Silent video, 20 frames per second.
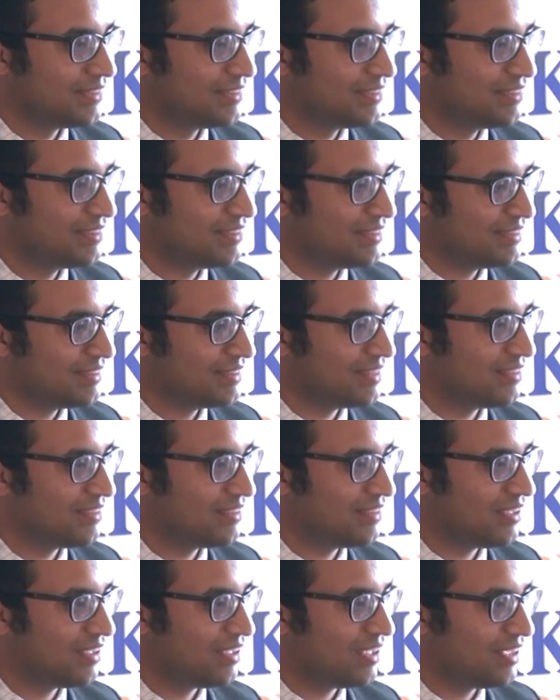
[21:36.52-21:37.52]
Sir,
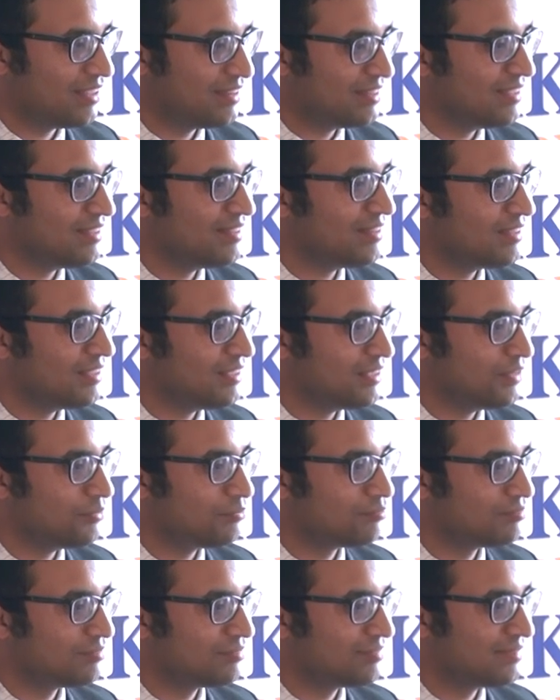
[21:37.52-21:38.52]
I think
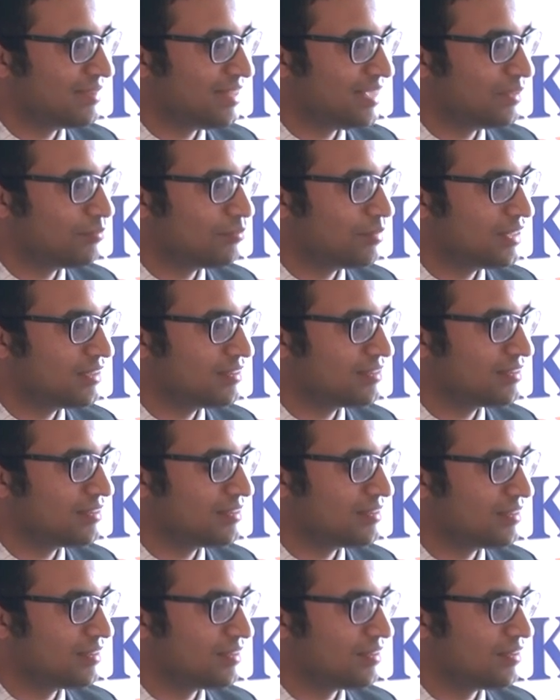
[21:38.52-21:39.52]
they take place
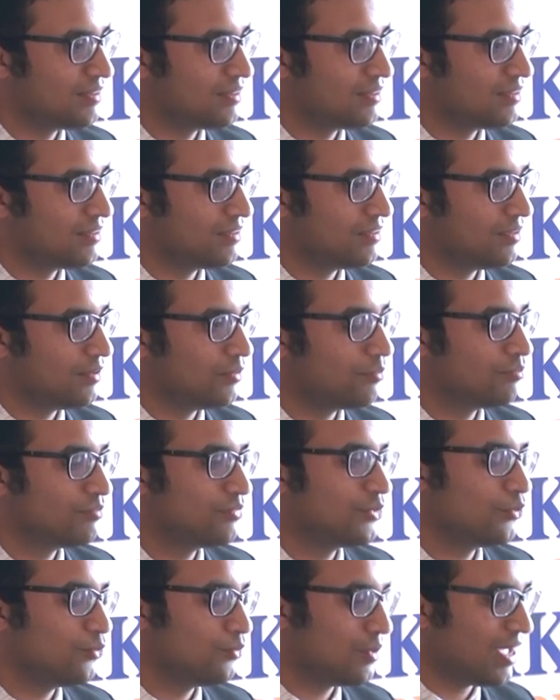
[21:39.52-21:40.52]
in...
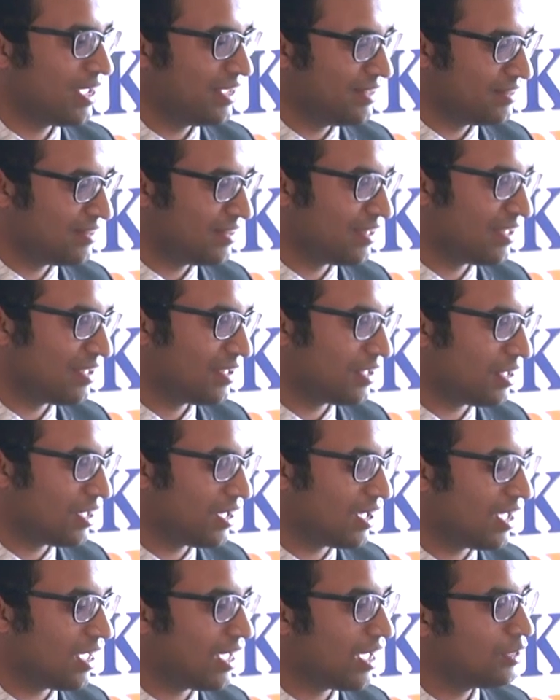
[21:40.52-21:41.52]
So, I
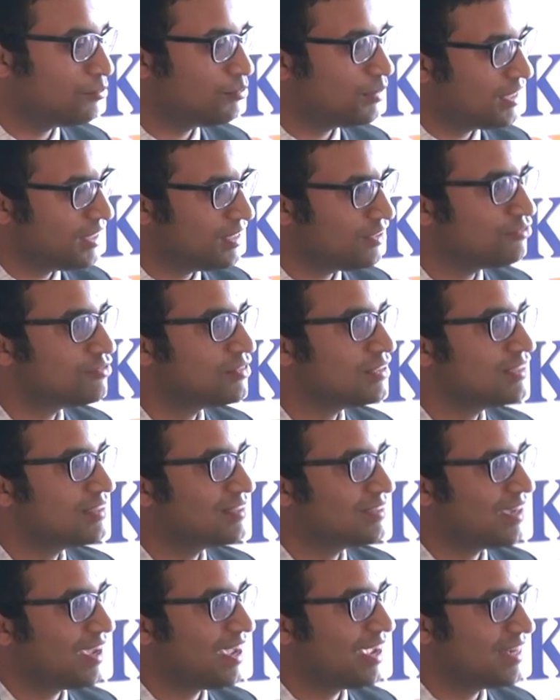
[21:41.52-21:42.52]
believe
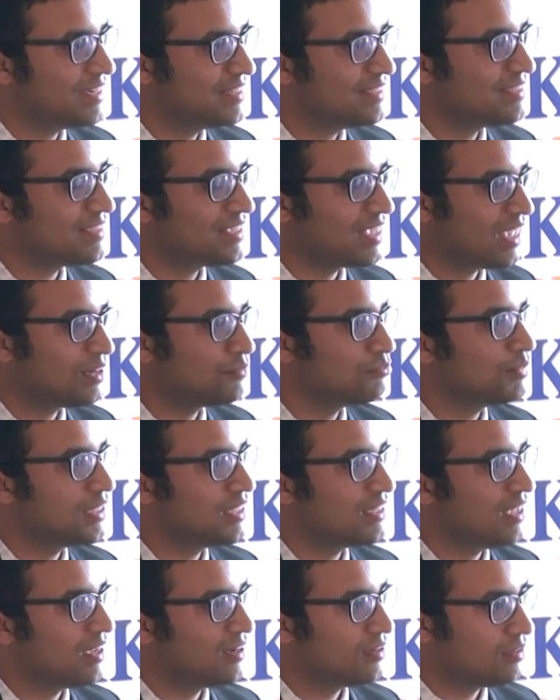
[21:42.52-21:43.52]
the idea can
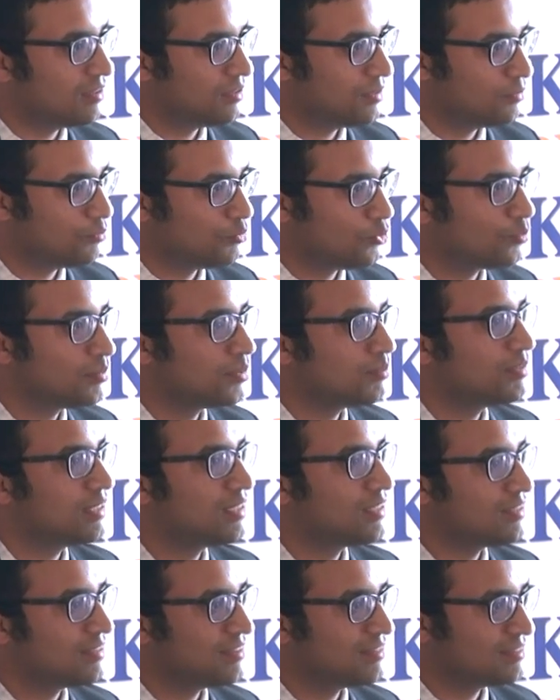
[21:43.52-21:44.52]
be that
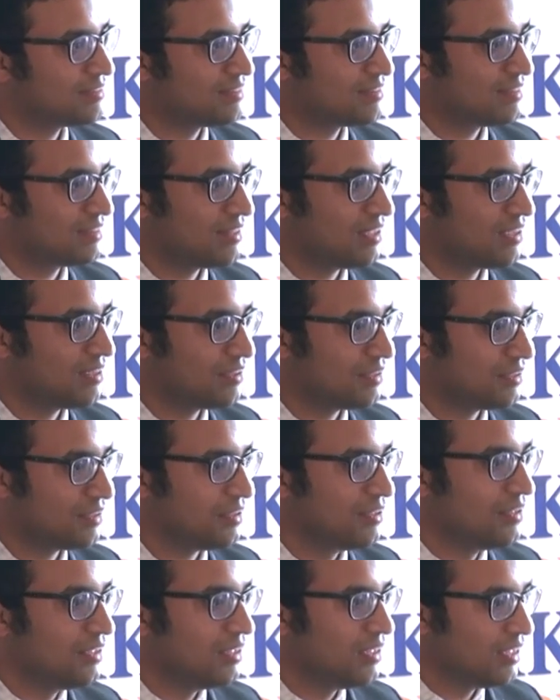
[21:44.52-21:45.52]
probably it is
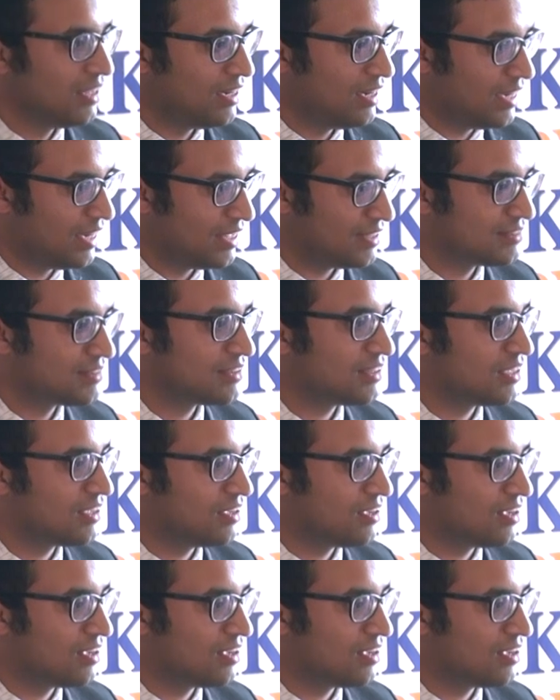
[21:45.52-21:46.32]
less